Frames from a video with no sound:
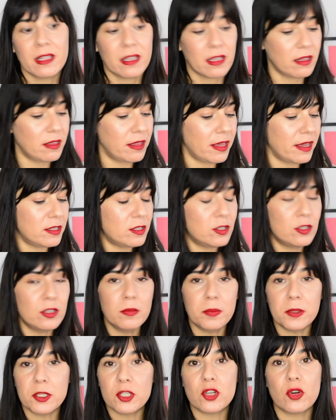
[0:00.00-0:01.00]
They're
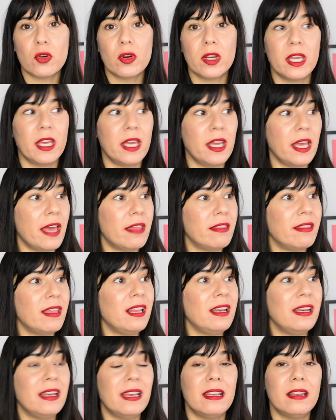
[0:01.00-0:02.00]
super chalky and
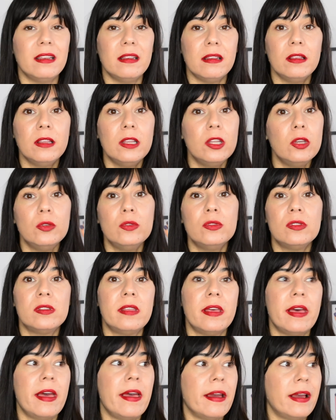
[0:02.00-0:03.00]
they lose
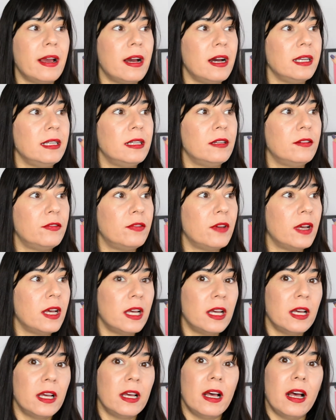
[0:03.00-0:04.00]
their kind of
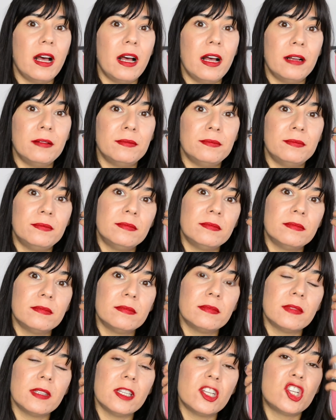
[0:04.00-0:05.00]
um,
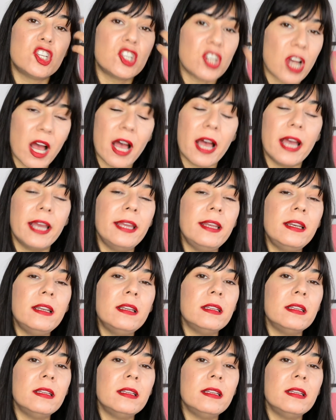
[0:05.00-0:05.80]
shine,